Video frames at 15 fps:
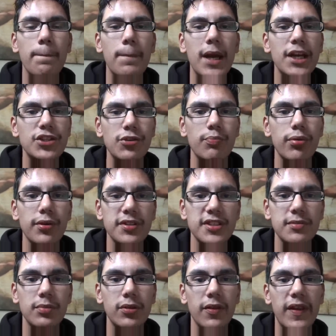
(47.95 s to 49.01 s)
major
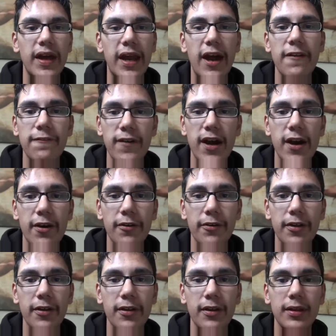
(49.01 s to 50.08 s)
principle that I
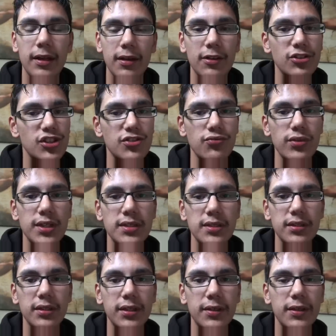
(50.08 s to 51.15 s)
found just
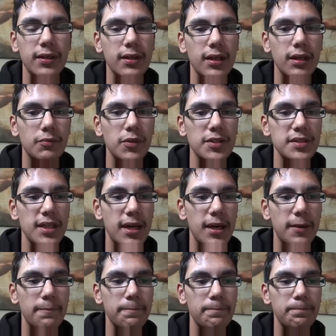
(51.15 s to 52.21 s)
recently was
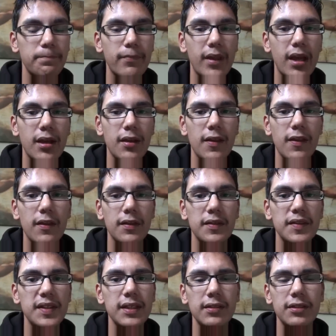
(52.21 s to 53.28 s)
that
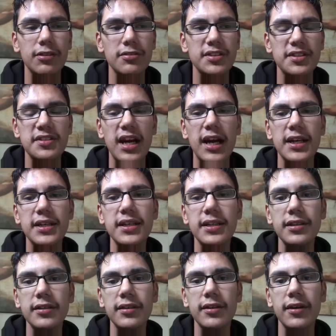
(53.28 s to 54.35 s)
there's this
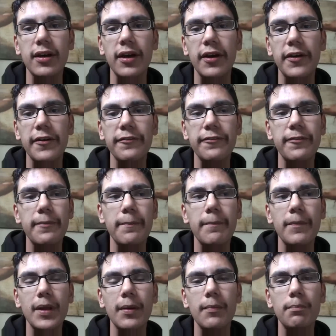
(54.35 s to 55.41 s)
idea of
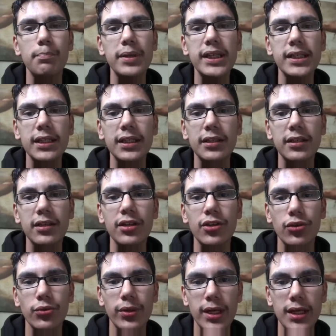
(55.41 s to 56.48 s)
being
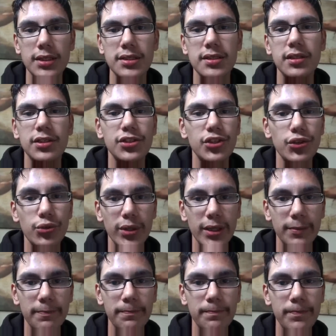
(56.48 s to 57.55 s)
creates
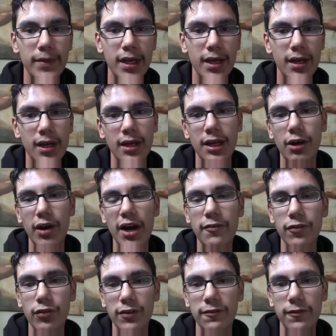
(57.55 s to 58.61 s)
doing. Now
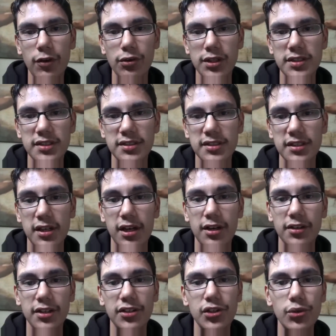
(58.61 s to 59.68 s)
everyone focuses
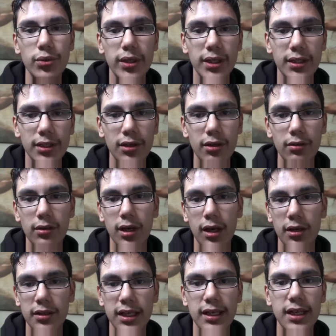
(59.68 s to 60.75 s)
on the doing,
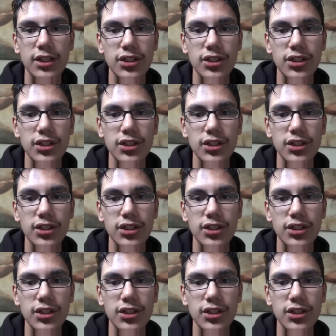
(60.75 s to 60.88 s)
get an